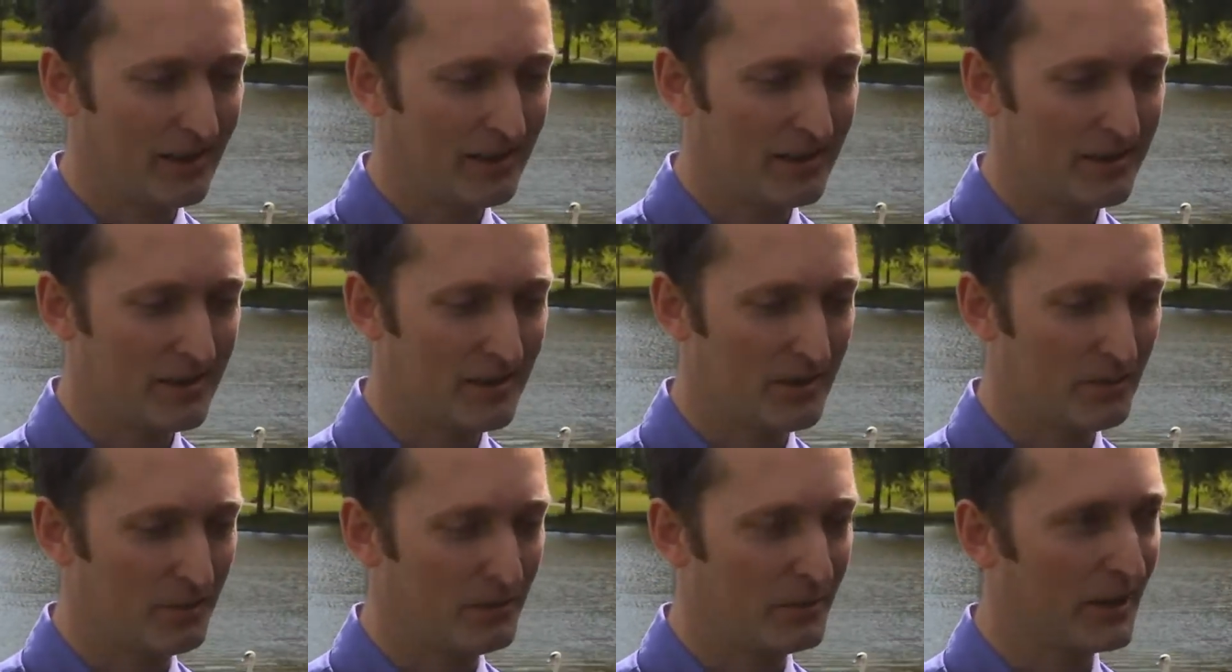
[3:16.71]

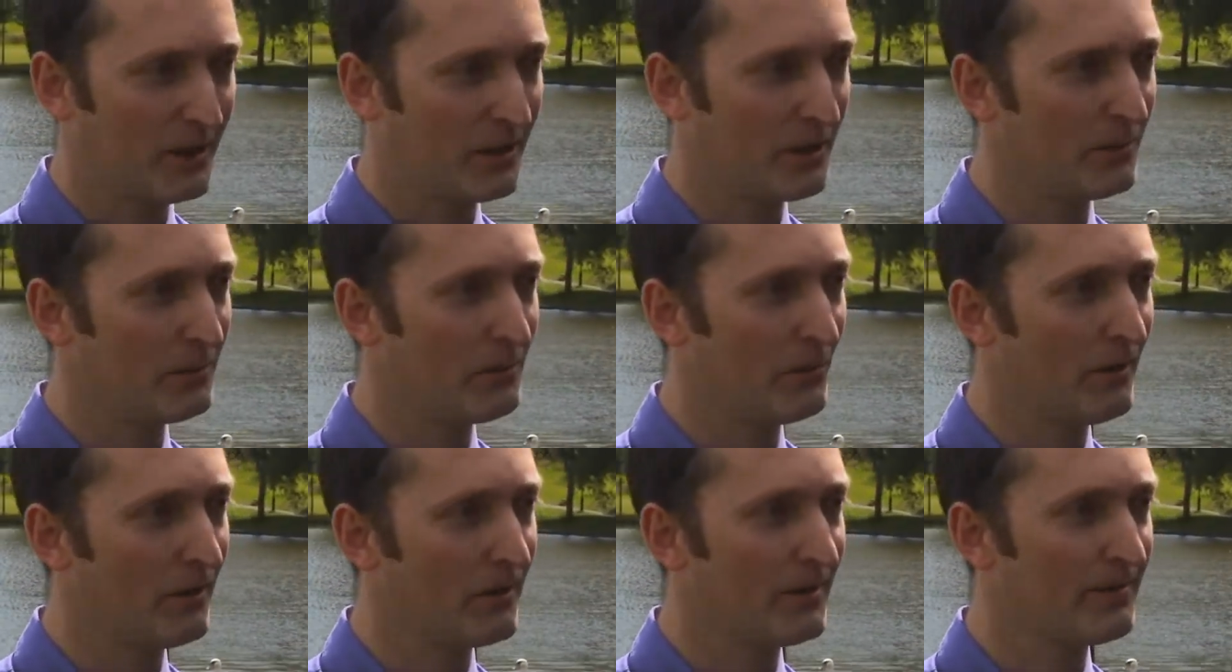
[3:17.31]
is to
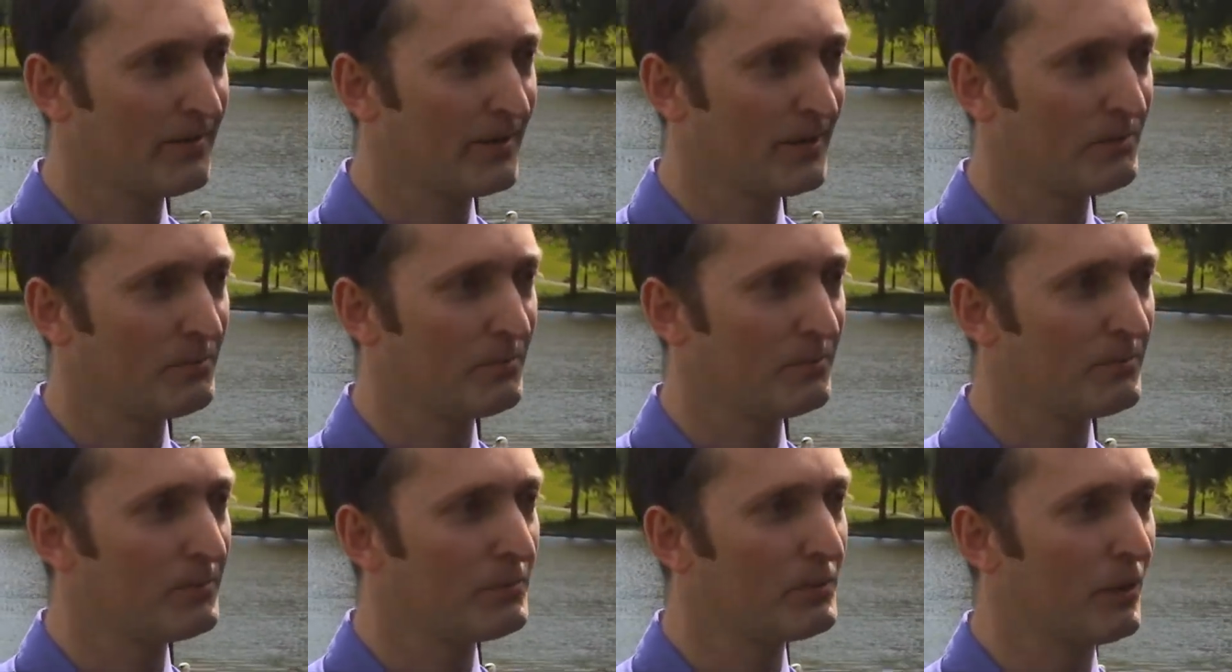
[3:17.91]
become one of
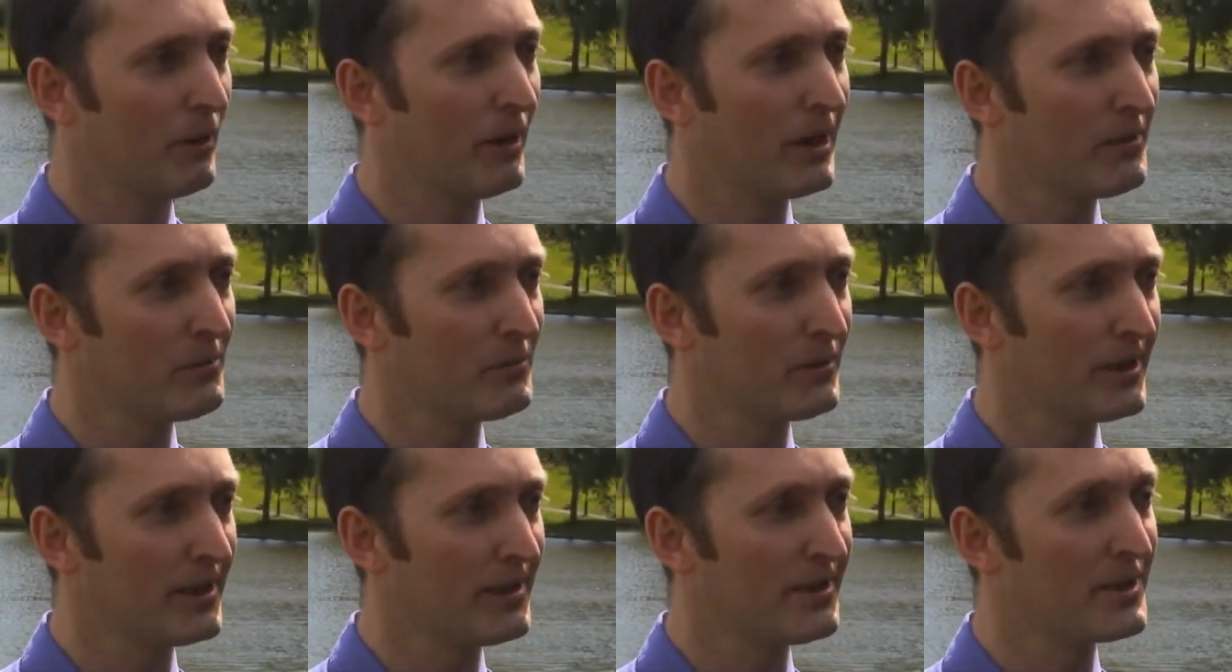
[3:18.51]
the
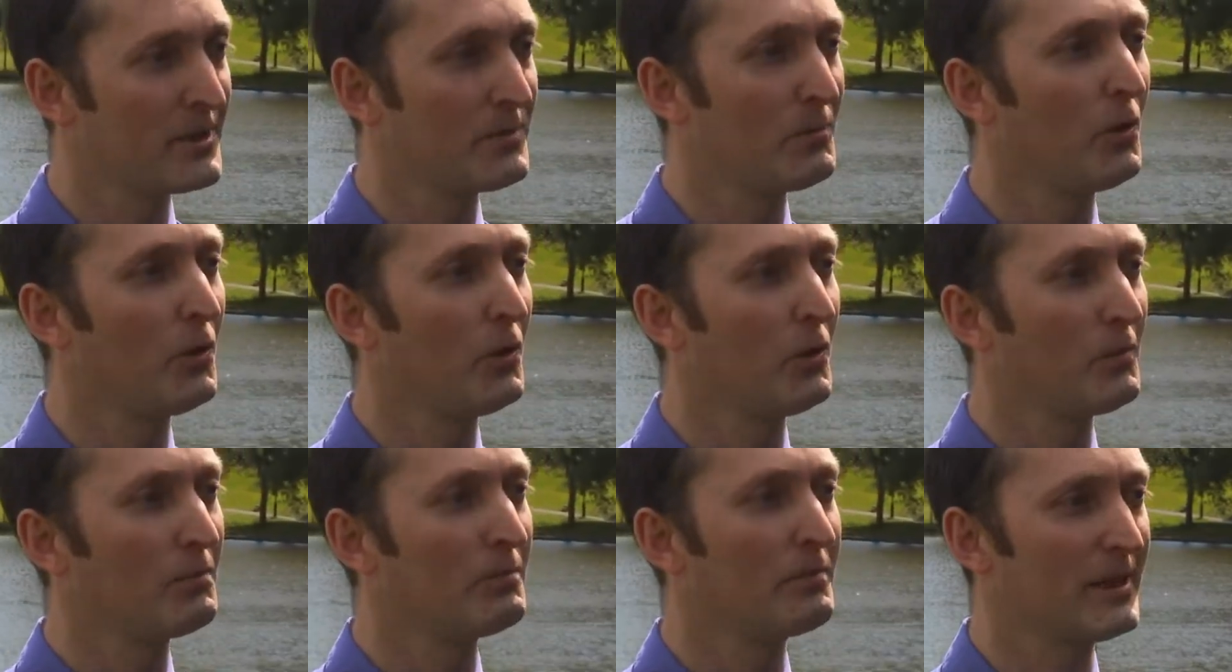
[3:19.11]
primary
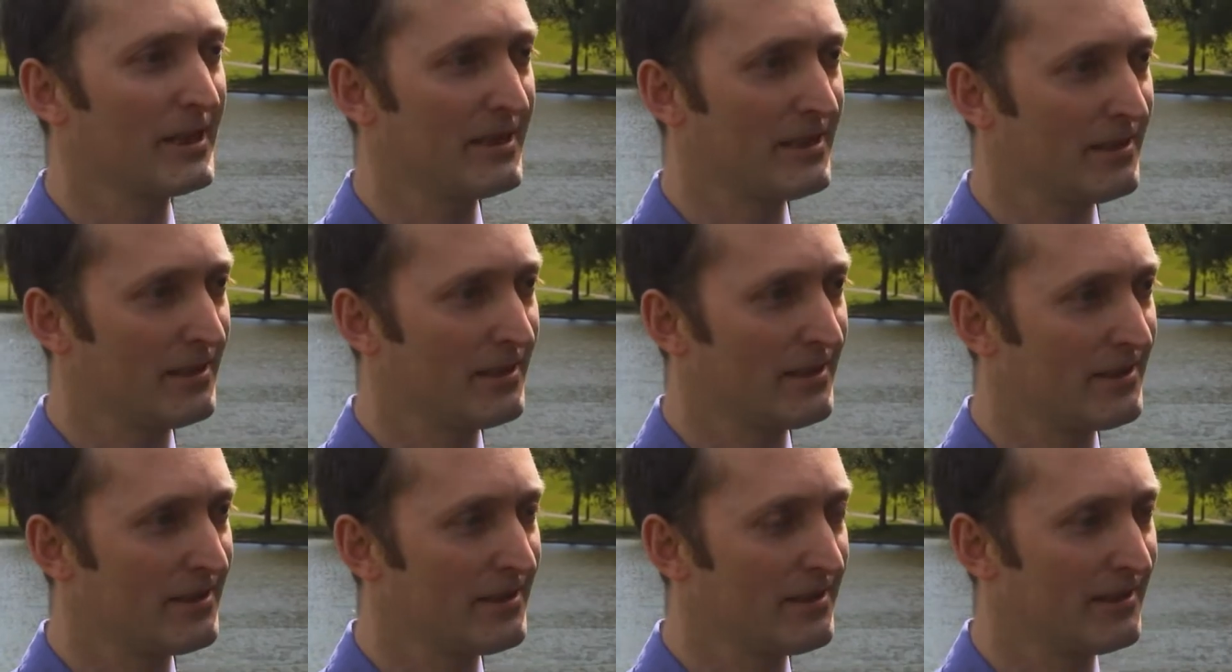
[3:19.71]
small
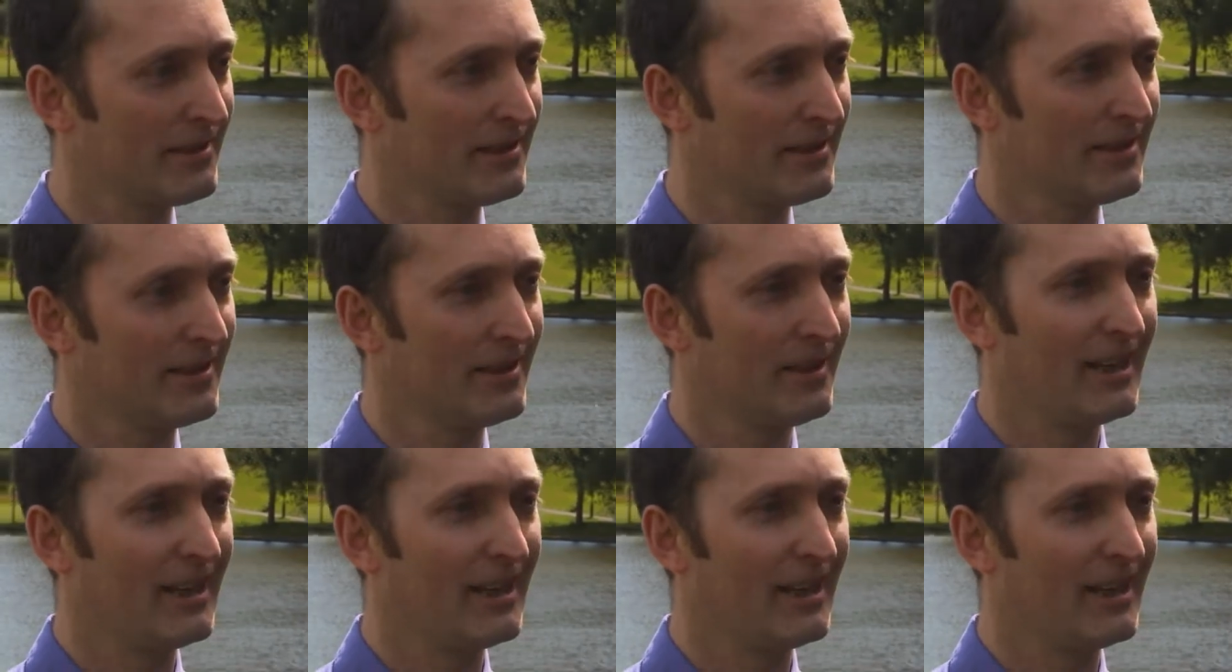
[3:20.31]
business